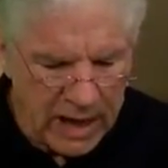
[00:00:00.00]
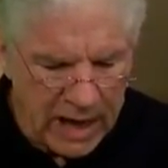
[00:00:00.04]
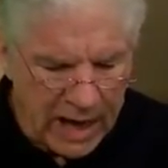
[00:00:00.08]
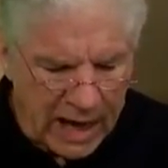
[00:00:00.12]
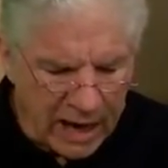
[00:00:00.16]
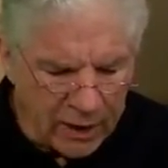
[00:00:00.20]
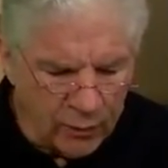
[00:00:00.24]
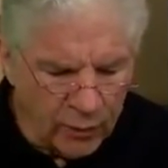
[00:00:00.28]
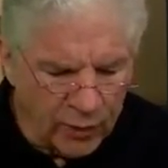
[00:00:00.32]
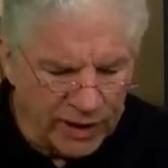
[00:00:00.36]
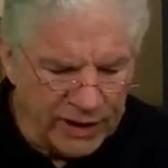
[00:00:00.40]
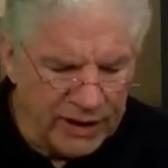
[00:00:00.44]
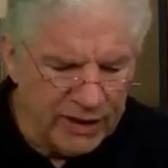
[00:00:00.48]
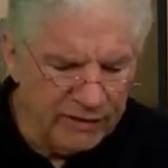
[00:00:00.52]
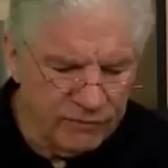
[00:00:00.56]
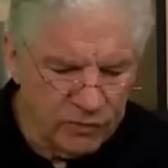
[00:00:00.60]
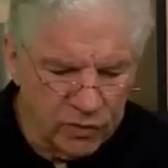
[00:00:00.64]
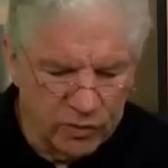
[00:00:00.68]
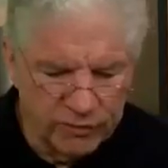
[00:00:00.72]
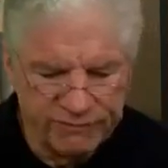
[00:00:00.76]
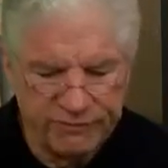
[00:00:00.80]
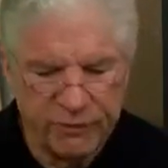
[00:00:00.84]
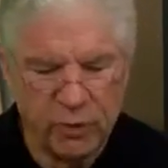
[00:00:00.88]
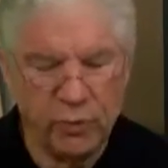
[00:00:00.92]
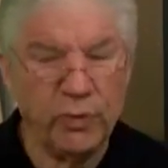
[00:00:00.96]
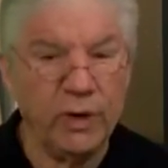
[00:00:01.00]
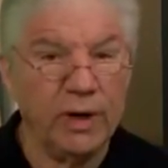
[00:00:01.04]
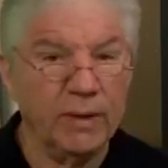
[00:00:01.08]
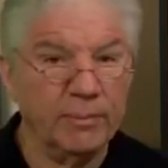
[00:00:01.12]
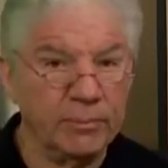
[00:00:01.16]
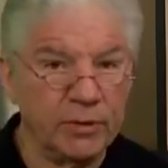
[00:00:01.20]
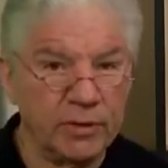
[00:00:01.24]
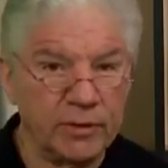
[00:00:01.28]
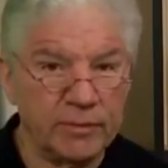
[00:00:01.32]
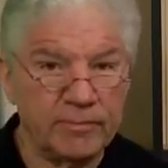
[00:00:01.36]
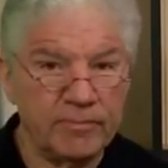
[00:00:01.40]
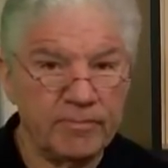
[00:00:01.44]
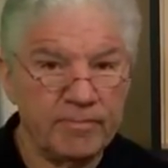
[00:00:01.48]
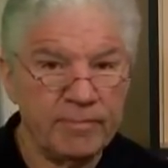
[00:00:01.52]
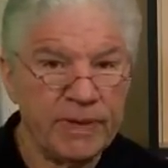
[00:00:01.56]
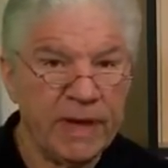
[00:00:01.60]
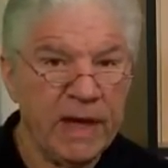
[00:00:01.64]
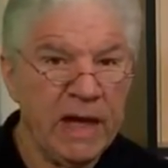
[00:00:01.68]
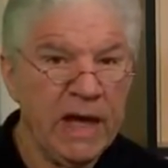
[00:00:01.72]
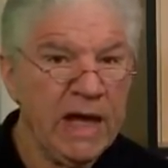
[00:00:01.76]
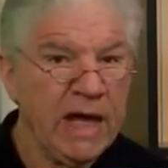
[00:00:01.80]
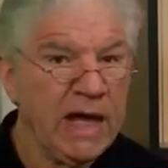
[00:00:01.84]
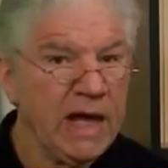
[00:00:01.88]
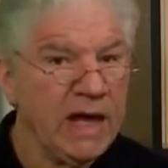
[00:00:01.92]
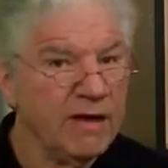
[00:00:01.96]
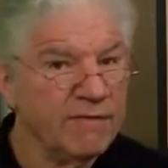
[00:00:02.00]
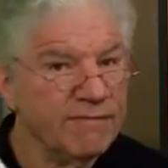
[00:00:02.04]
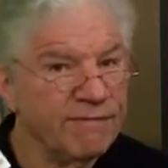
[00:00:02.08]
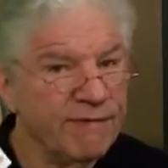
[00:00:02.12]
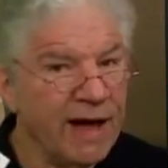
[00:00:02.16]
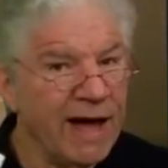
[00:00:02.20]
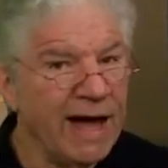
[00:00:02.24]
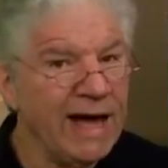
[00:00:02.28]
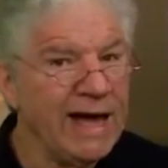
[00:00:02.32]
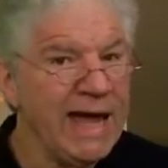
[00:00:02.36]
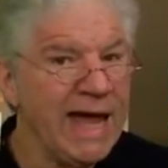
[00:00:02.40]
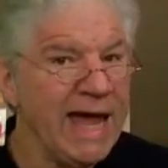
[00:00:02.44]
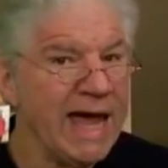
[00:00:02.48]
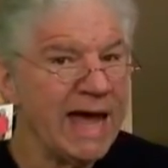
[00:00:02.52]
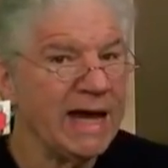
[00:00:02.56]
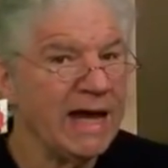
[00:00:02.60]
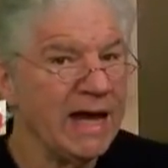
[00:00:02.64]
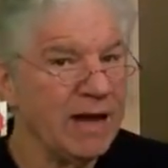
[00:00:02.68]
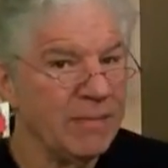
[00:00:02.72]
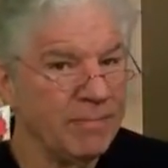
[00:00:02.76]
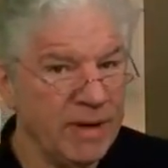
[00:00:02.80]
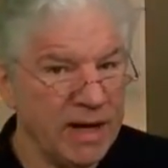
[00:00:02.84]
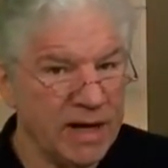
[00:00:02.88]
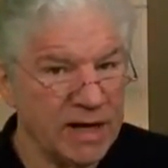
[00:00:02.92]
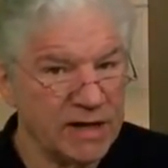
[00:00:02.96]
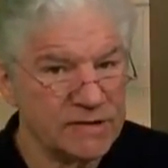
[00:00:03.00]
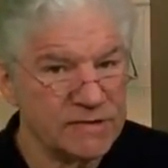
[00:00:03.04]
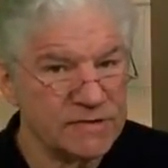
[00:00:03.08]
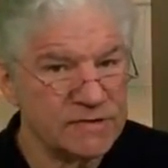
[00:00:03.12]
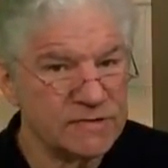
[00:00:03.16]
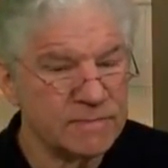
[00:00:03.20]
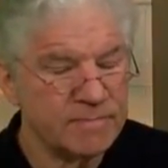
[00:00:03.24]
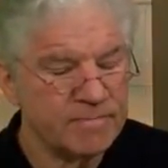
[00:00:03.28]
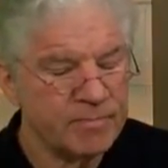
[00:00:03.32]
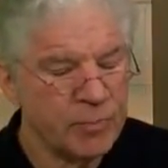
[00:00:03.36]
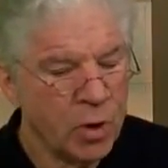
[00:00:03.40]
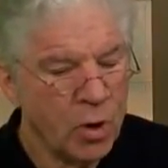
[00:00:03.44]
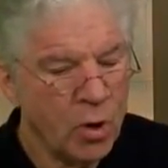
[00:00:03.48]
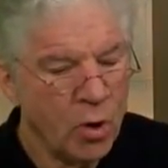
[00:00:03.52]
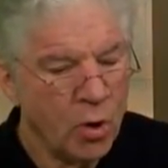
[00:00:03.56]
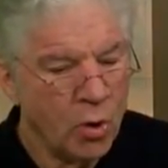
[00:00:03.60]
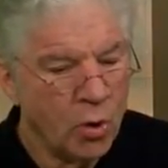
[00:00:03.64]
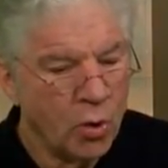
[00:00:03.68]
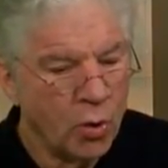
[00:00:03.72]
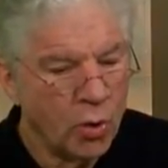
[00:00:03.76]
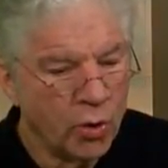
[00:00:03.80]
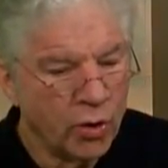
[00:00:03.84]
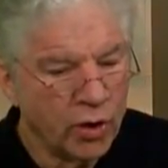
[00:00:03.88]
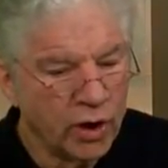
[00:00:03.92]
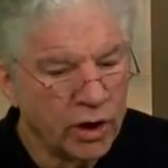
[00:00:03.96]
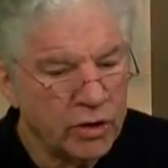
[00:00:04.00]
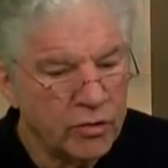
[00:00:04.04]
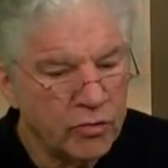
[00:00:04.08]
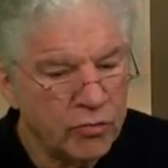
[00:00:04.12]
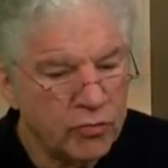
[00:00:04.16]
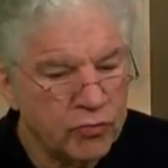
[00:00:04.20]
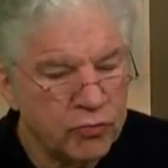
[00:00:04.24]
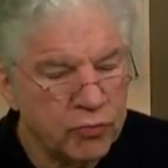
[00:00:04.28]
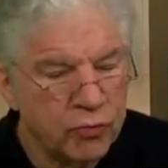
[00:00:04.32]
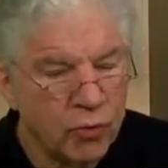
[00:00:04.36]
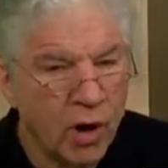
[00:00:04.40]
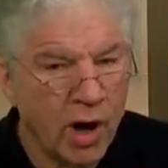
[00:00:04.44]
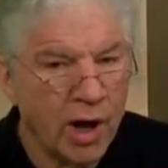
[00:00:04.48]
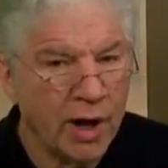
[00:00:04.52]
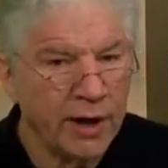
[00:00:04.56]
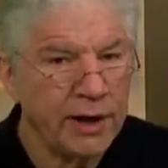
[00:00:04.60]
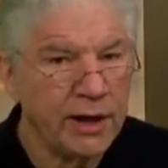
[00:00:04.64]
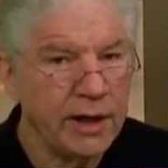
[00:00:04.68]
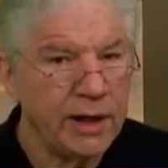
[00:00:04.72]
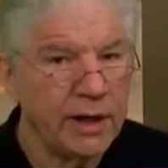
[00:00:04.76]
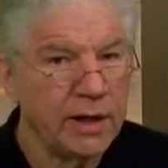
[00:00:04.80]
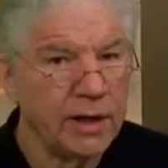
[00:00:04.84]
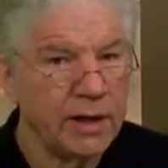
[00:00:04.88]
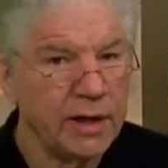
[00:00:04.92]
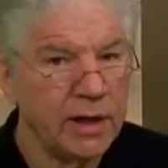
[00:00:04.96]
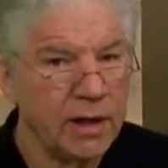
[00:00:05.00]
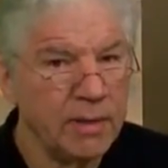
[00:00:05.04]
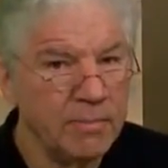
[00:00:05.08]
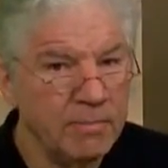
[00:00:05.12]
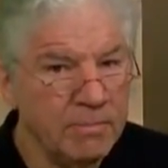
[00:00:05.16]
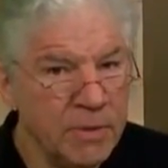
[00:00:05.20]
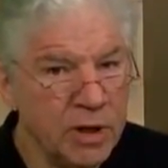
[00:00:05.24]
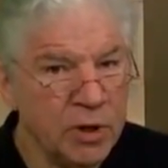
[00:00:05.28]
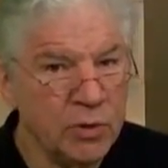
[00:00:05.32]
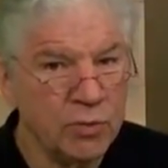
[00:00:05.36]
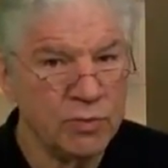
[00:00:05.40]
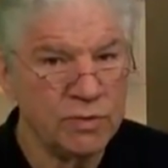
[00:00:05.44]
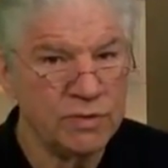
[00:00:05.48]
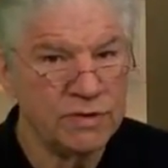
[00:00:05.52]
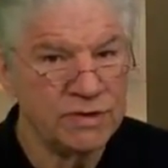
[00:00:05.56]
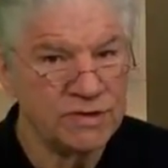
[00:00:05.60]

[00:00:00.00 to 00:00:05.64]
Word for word: I wanna give you a phone number. If I had M S or a chronic immune